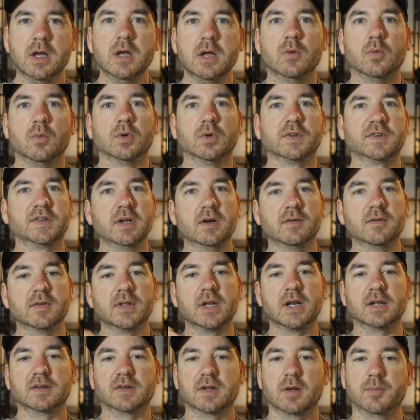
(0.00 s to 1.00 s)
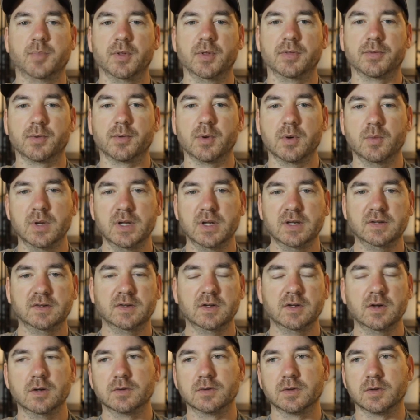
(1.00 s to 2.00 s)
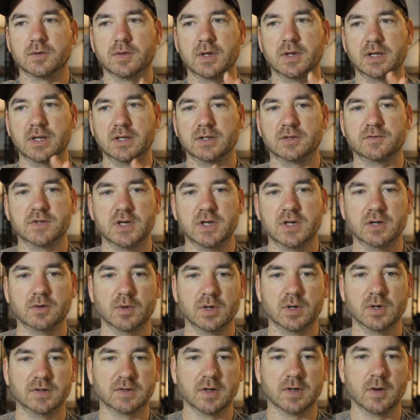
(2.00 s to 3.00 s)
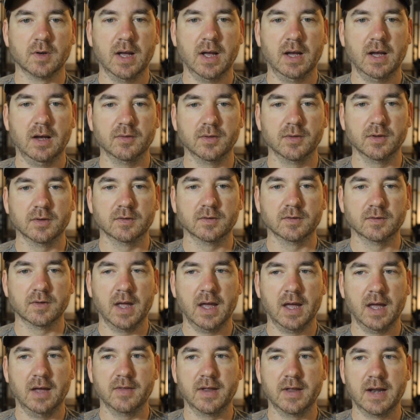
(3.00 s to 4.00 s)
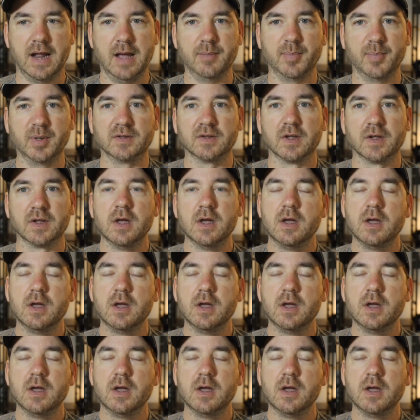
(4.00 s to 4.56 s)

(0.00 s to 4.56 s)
We'll see over the next couple of 3 weeks, through the end of January, and so how that happens.